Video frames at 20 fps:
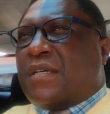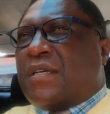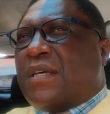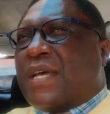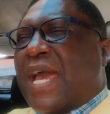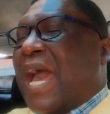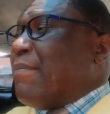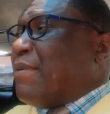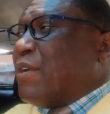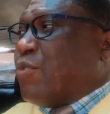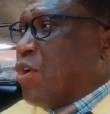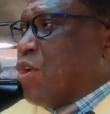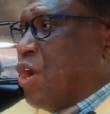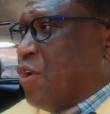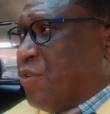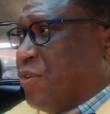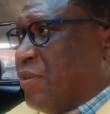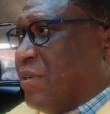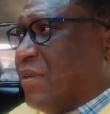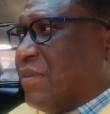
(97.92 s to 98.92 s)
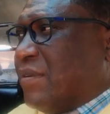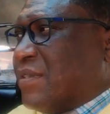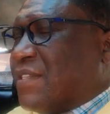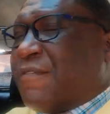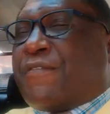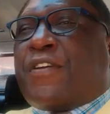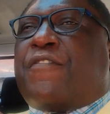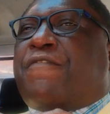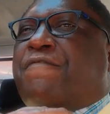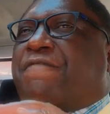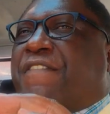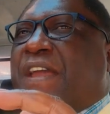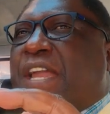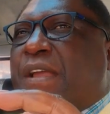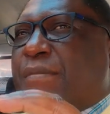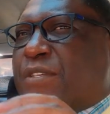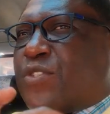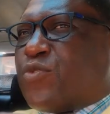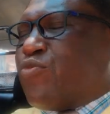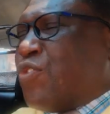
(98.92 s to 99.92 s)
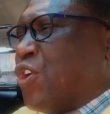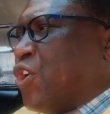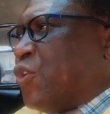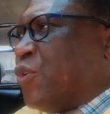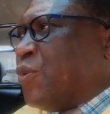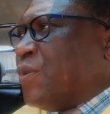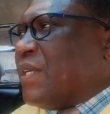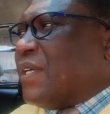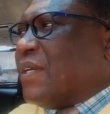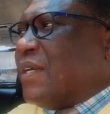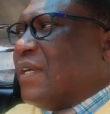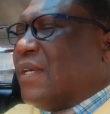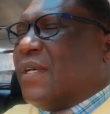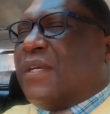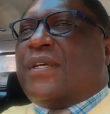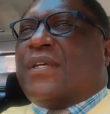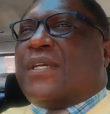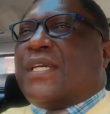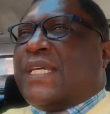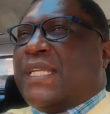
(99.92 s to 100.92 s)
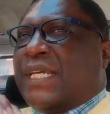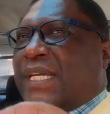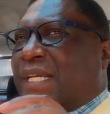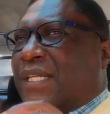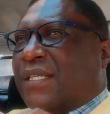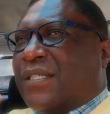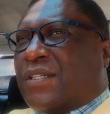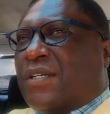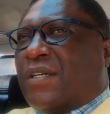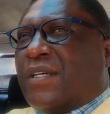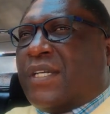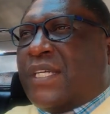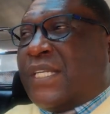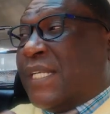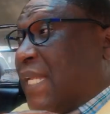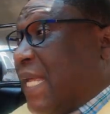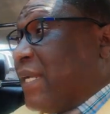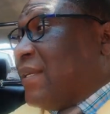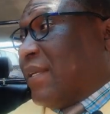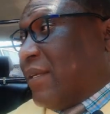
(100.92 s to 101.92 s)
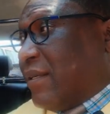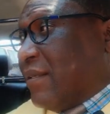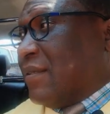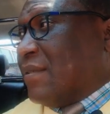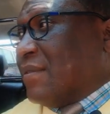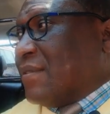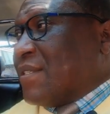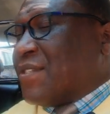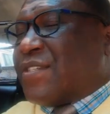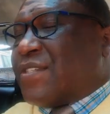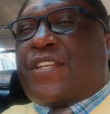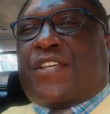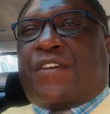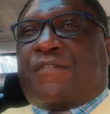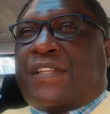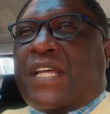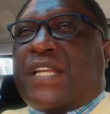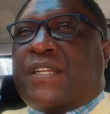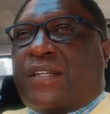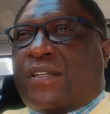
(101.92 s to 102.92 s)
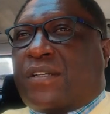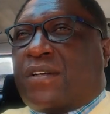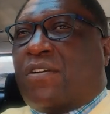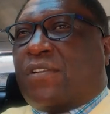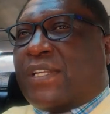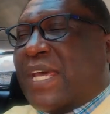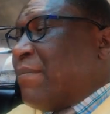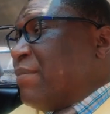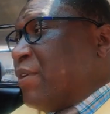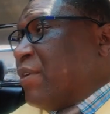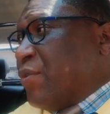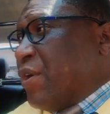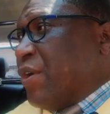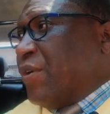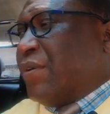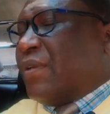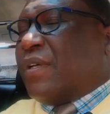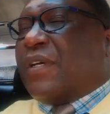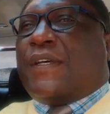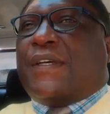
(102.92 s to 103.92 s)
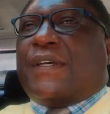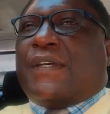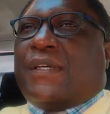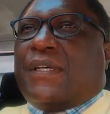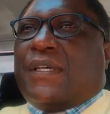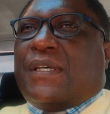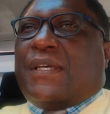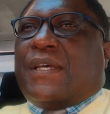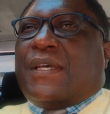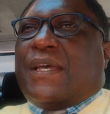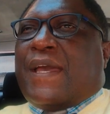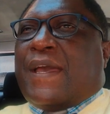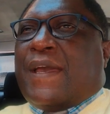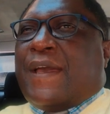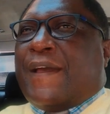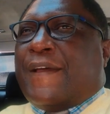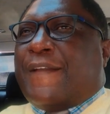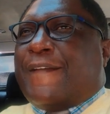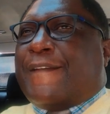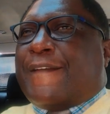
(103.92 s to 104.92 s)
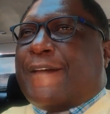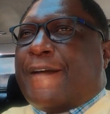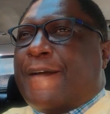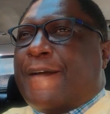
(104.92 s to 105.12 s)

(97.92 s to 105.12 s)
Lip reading: Abbey Road. It's a very famous road in England, in London, the city of London, called Abbey Road. And,